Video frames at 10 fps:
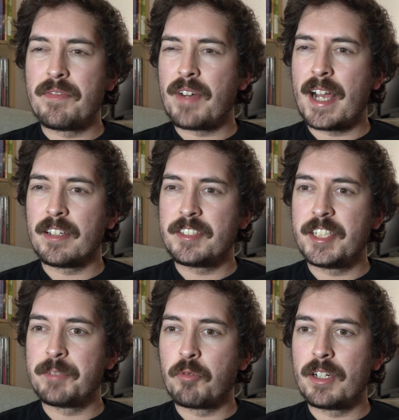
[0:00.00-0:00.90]
of Violence
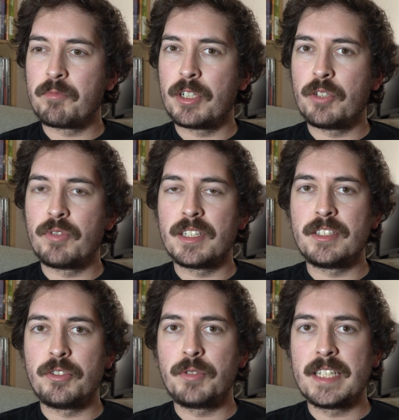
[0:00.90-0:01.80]
is one, where you really
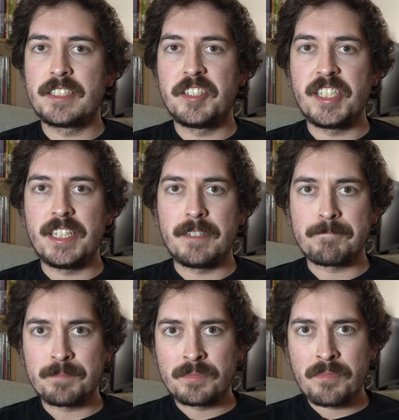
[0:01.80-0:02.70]
do get to see
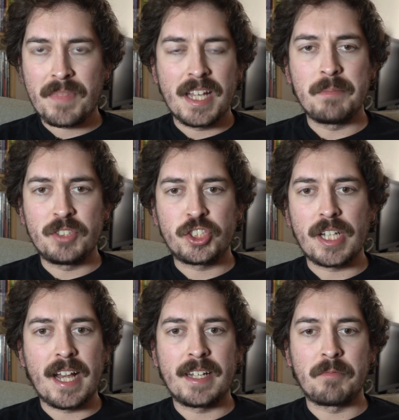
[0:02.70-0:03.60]
him
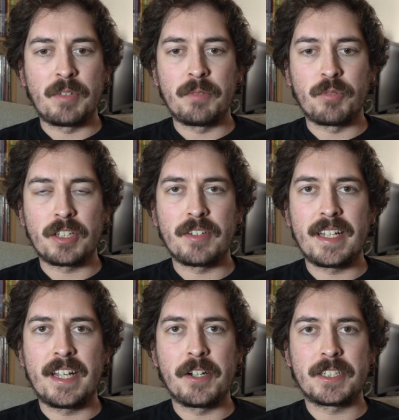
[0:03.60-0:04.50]
shine and what a
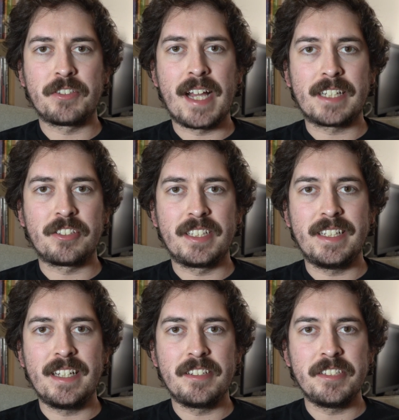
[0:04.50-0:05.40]
great character actor
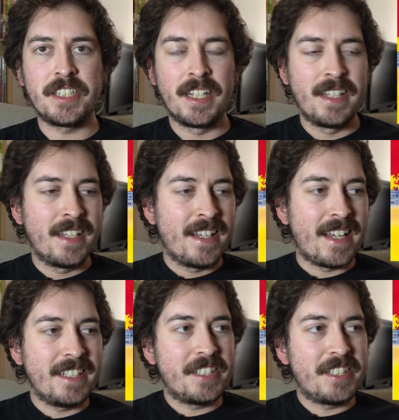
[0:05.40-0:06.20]
he is. And he